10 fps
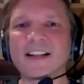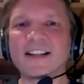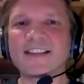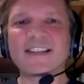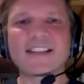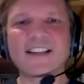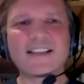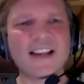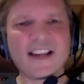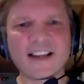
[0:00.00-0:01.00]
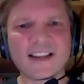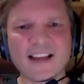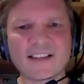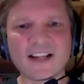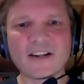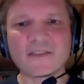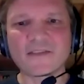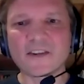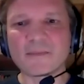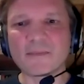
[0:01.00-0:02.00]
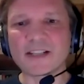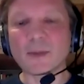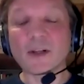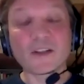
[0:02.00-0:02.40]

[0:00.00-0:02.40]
And yeah, that terrified me as well.